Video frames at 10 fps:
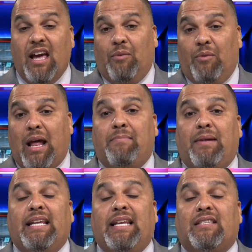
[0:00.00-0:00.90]
And what I
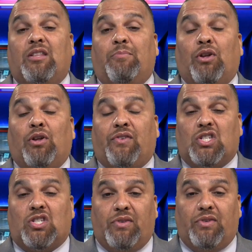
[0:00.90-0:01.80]
mean is in the birth of
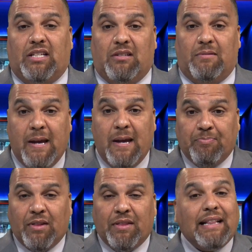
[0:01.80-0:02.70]
conservatism,
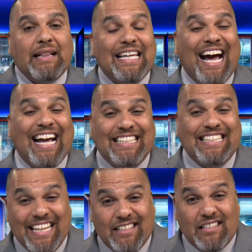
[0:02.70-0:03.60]
not the
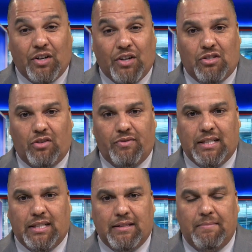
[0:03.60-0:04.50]
ideas of
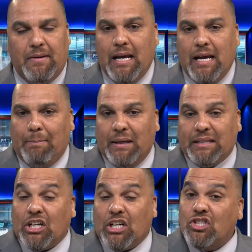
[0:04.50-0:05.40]
conservatism, but
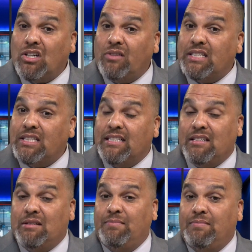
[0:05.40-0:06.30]
the
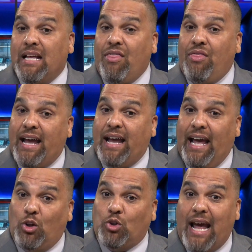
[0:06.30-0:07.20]
conservatism that
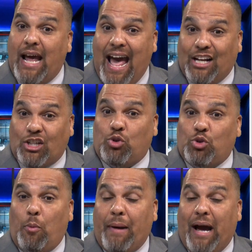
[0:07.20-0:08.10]
held
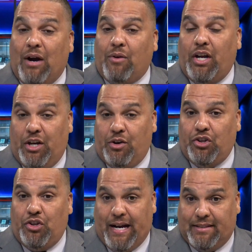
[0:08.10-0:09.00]
actual power here in
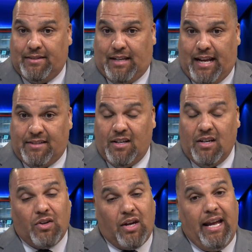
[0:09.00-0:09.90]
the United States,
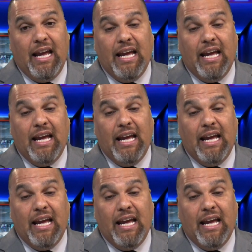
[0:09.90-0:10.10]
okay?